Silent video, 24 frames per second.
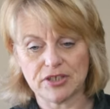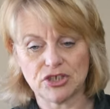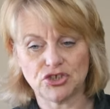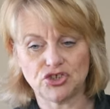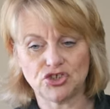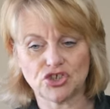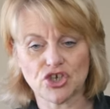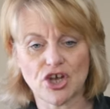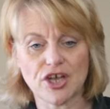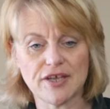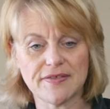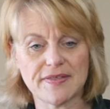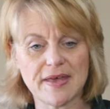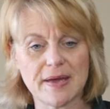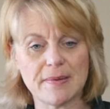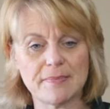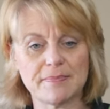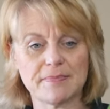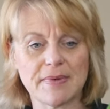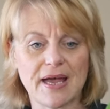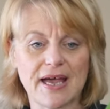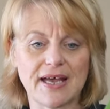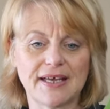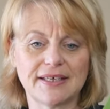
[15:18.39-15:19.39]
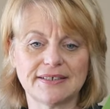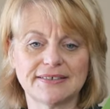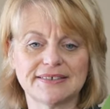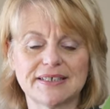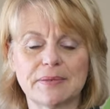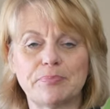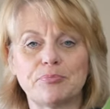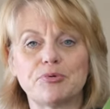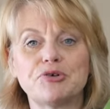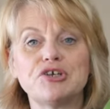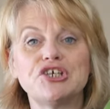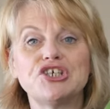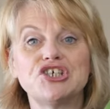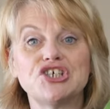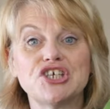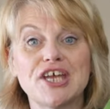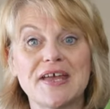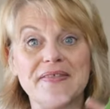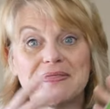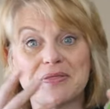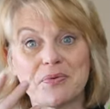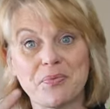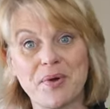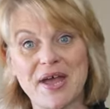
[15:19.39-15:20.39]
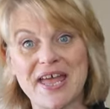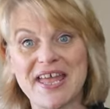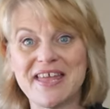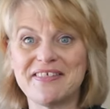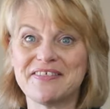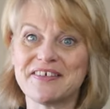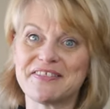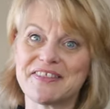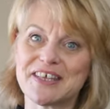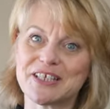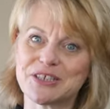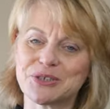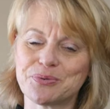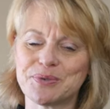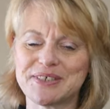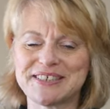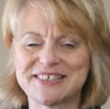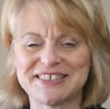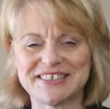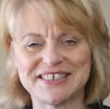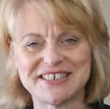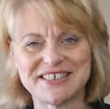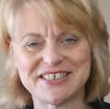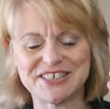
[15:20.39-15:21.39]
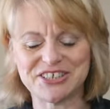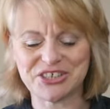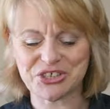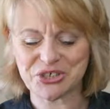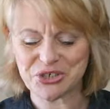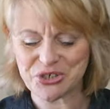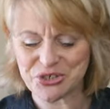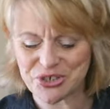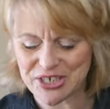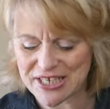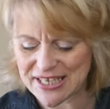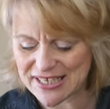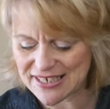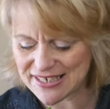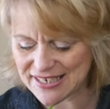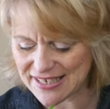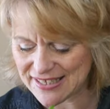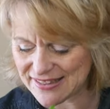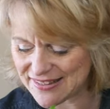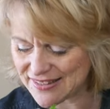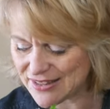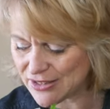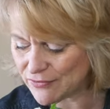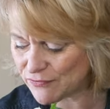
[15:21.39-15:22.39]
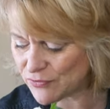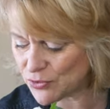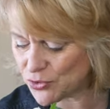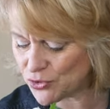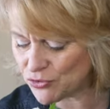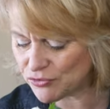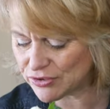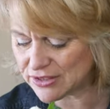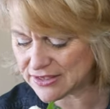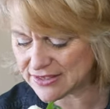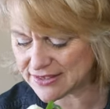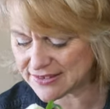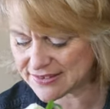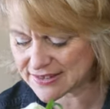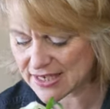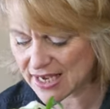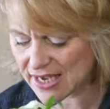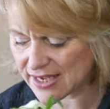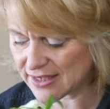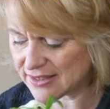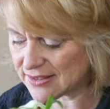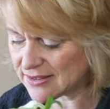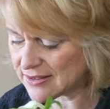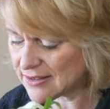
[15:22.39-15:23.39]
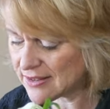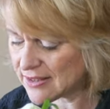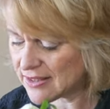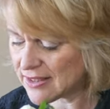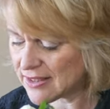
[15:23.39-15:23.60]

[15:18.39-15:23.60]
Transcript: Enjoy them and appreciate the way that they're twisting and turning in the floral design.